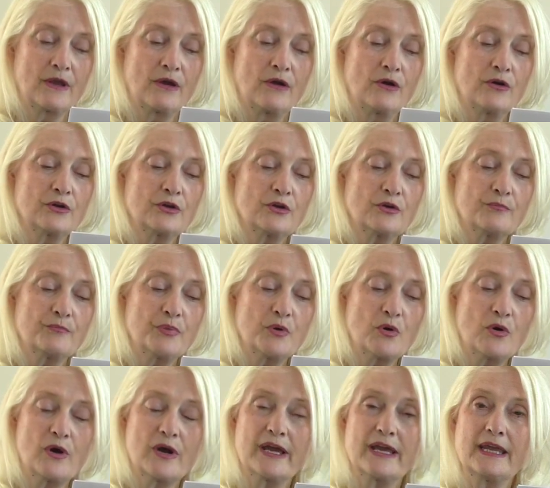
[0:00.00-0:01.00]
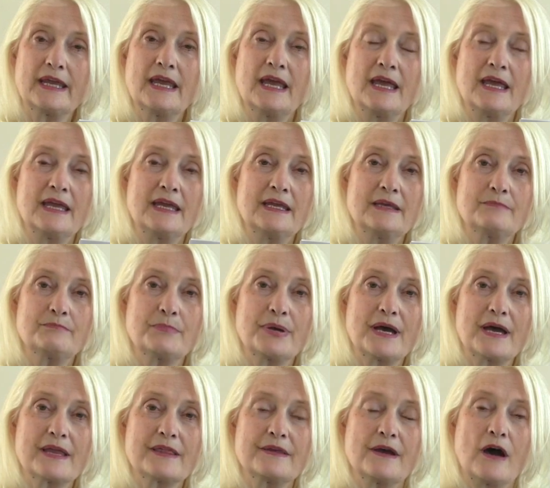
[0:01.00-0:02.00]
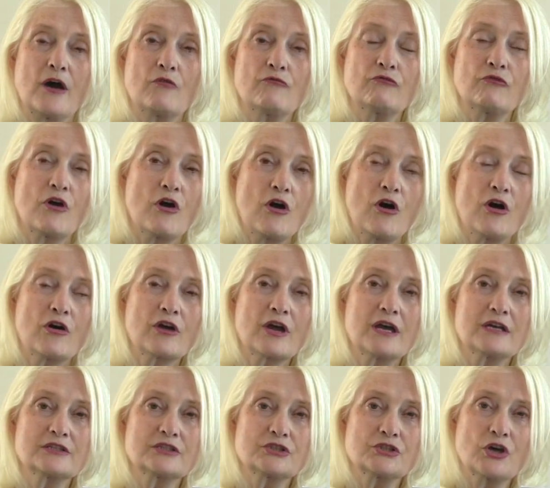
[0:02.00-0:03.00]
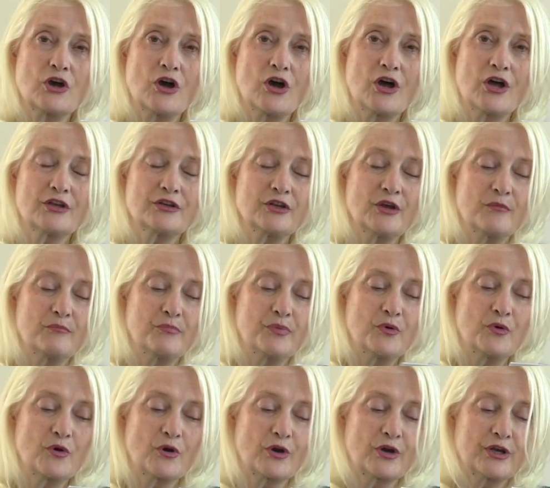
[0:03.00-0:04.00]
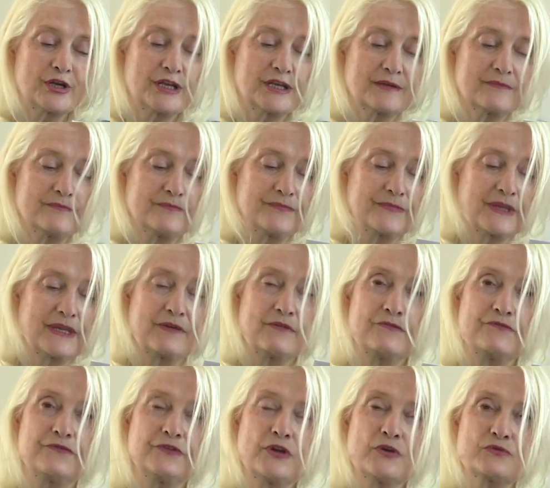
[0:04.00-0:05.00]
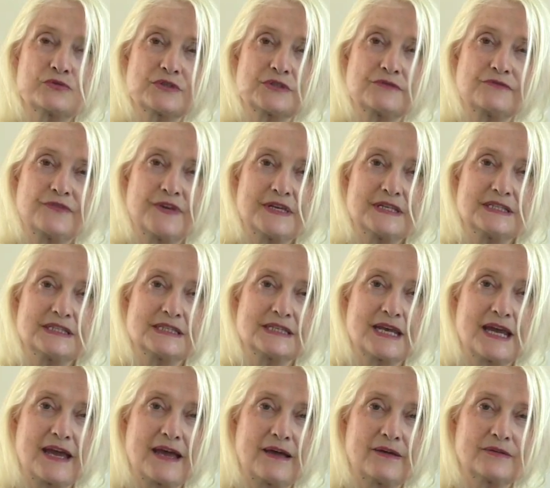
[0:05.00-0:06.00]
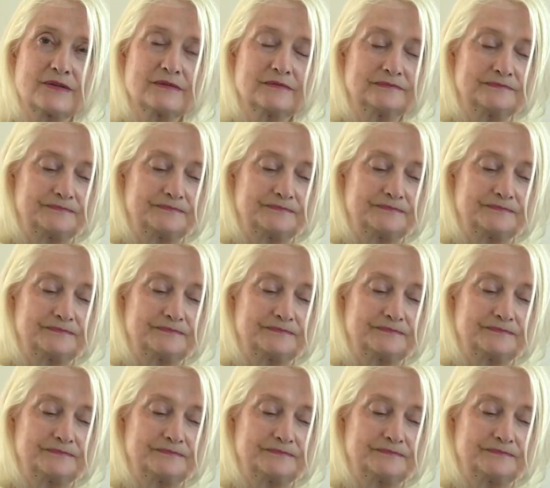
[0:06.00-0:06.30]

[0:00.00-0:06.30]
or your boy hit by a wrong sawn board floats face down.